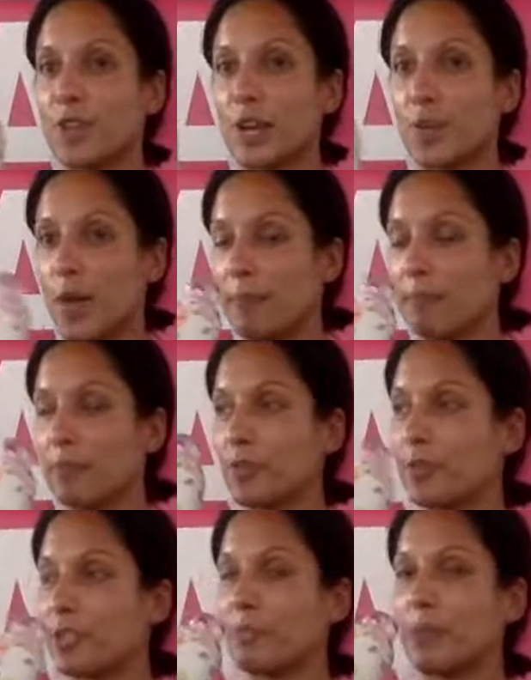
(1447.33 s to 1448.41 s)
drank 1,
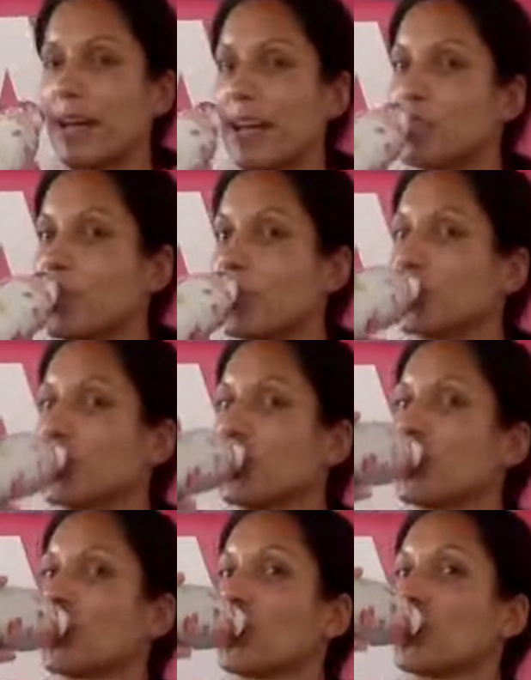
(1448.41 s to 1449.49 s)
so I'm a little
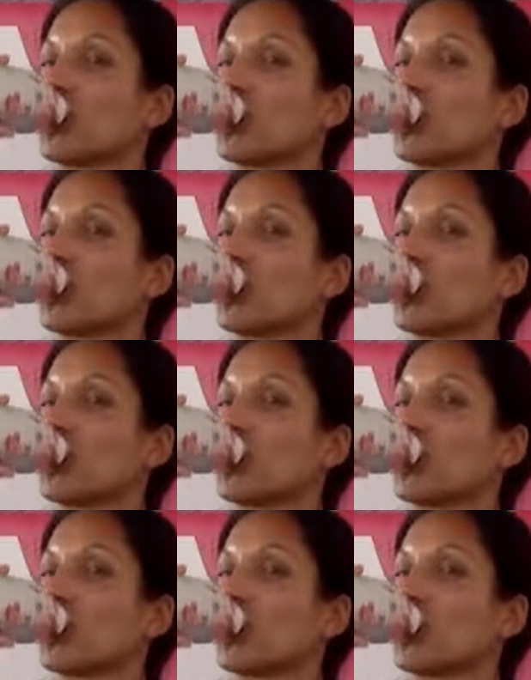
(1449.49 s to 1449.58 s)
behind.